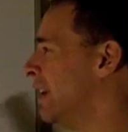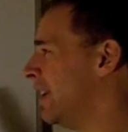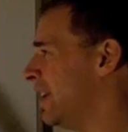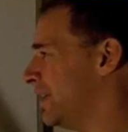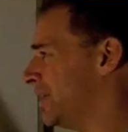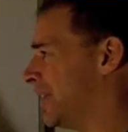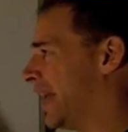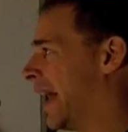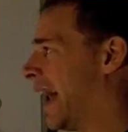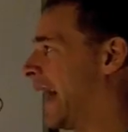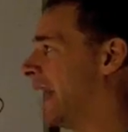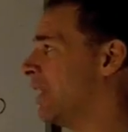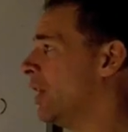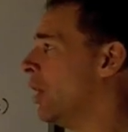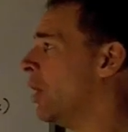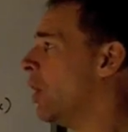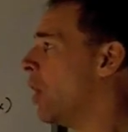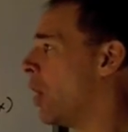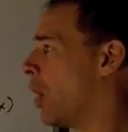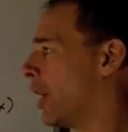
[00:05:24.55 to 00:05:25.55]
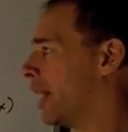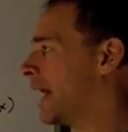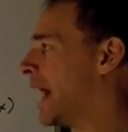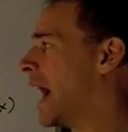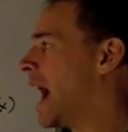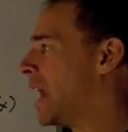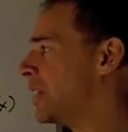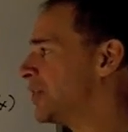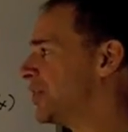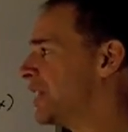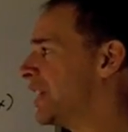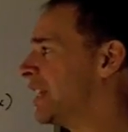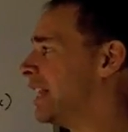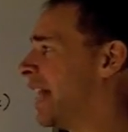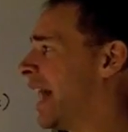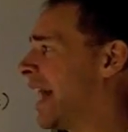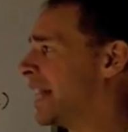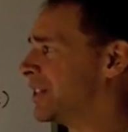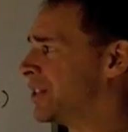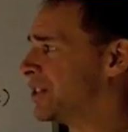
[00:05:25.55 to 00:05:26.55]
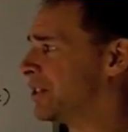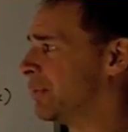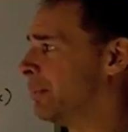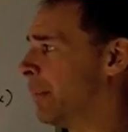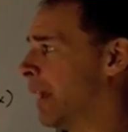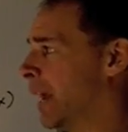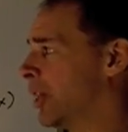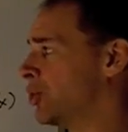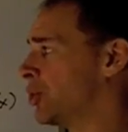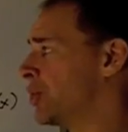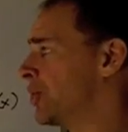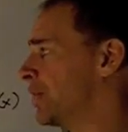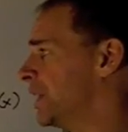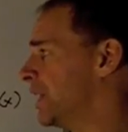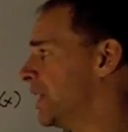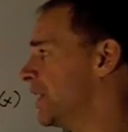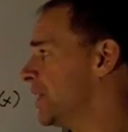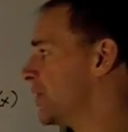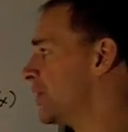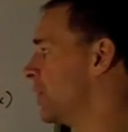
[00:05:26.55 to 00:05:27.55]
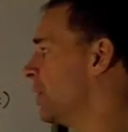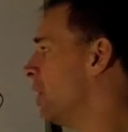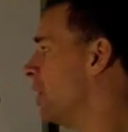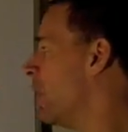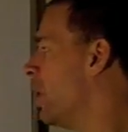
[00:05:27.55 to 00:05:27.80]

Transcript: is that on conjugacy classes of matrices,